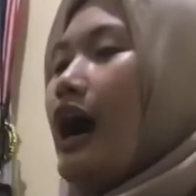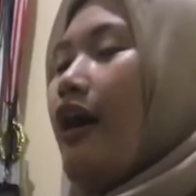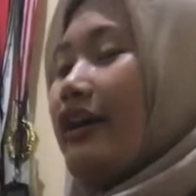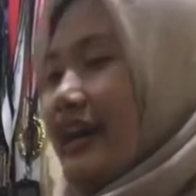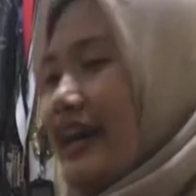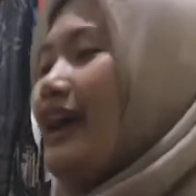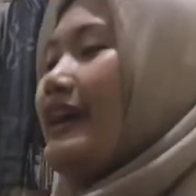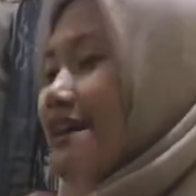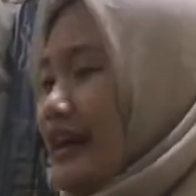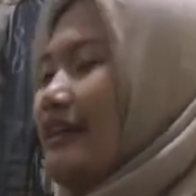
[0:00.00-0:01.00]
Okay,
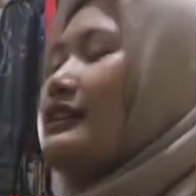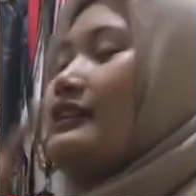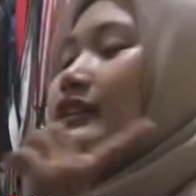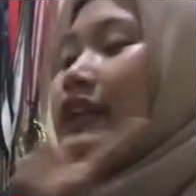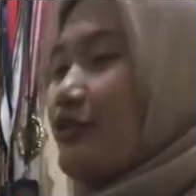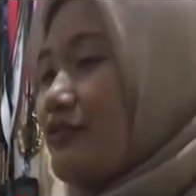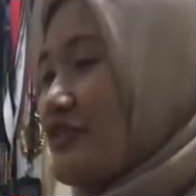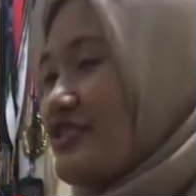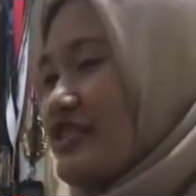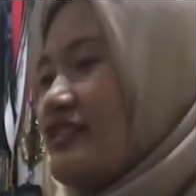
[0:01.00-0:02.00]
then the language
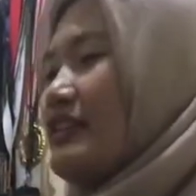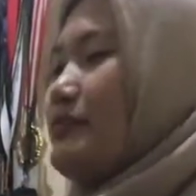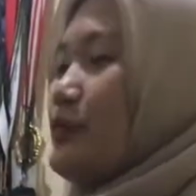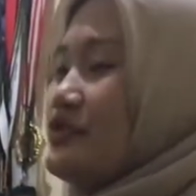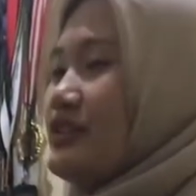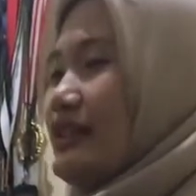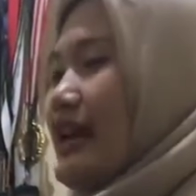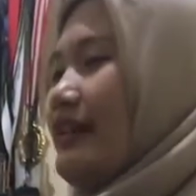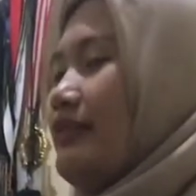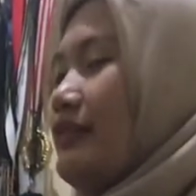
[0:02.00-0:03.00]
features in procedure text.